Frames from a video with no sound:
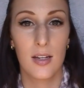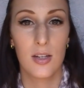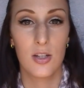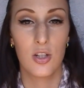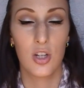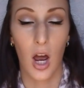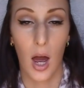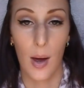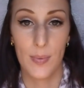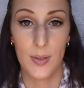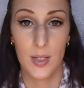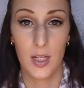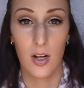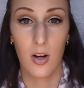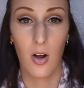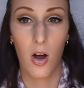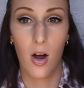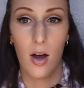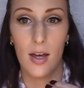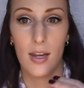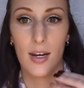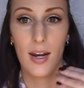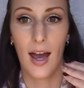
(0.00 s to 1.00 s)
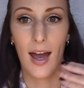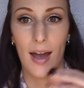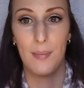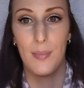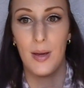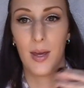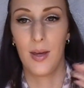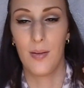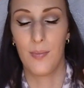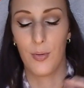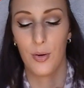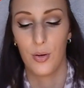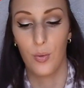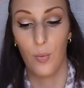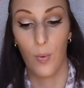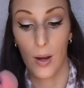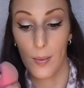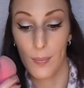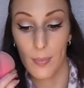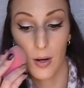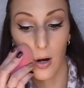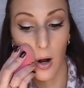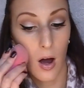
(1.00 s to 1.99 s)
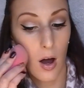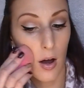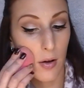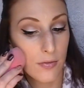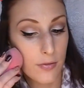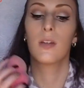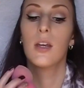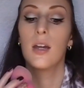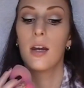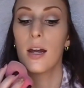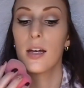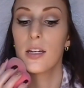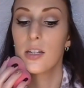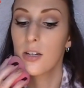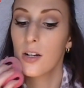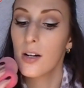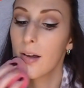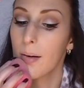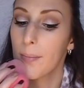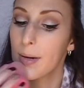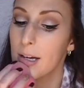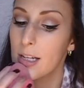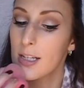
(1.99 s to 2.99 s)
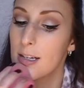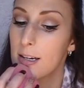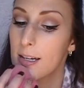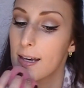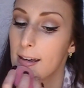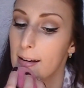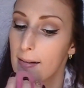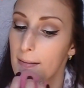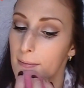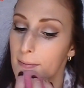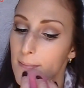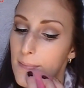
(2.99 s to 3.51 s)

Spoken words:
chapstick on, I'm able to wipe it off. And I start at my chin.